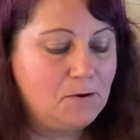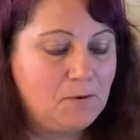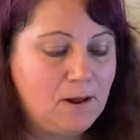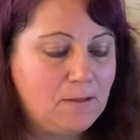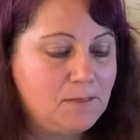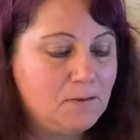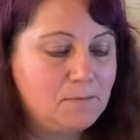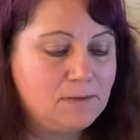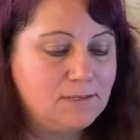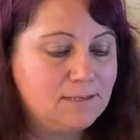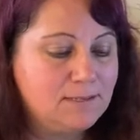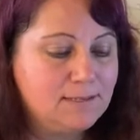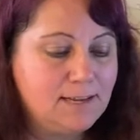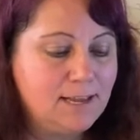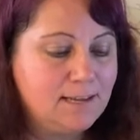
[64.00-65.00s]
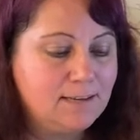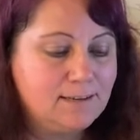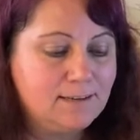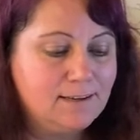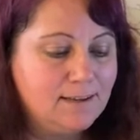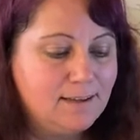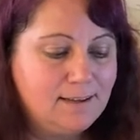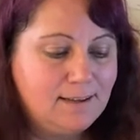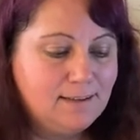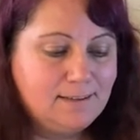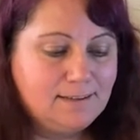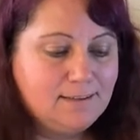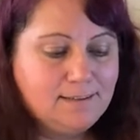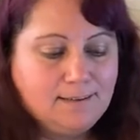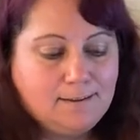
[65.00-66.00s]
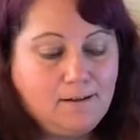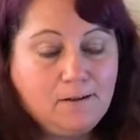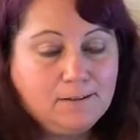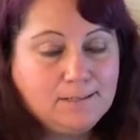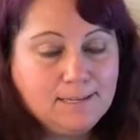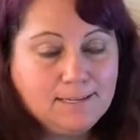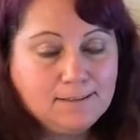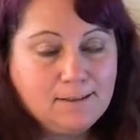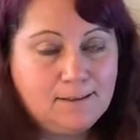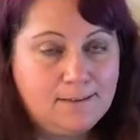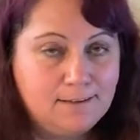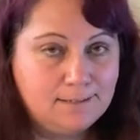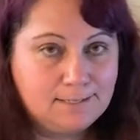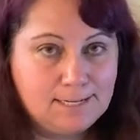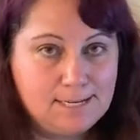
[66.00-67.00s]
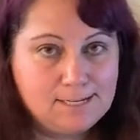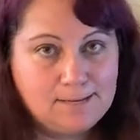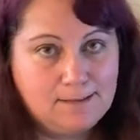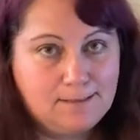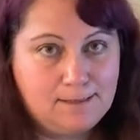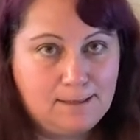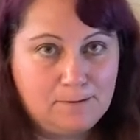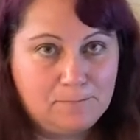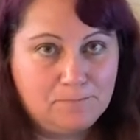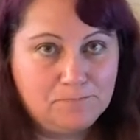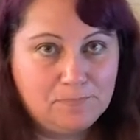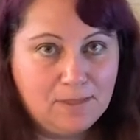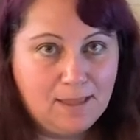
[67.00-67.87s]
around them and and all day long and teaching them